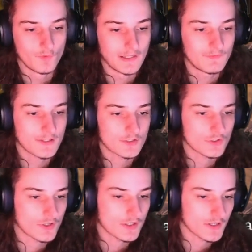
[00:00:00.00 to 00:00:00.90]
full adventure
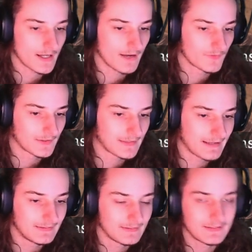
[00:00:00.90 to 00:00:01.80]
treasure after
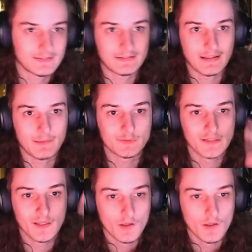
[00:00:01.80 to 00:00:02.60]
96 steps.